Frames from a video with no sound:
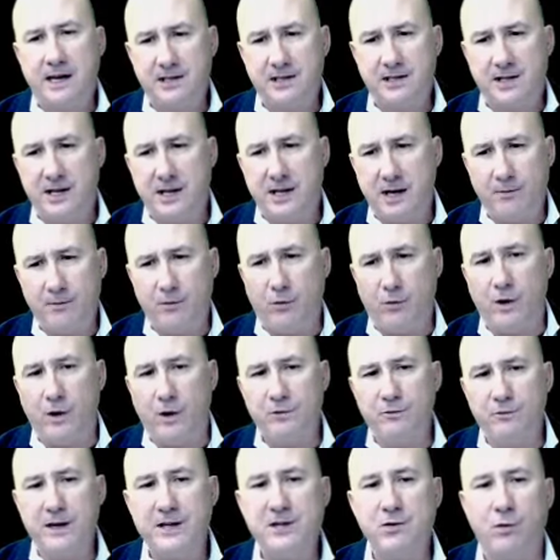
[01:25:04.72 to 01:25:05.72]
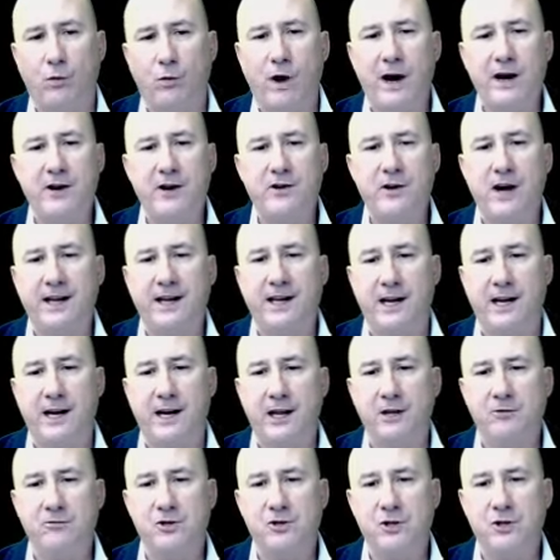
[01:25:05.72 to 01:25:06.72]
the number 1 reason why you're not getting the
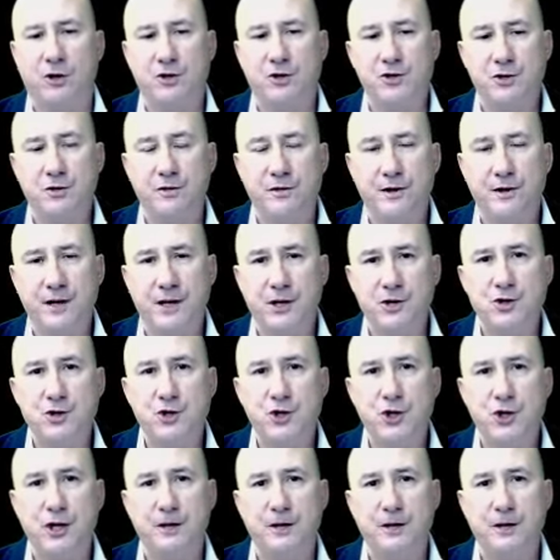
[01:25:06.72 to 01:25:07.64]
results you think you should.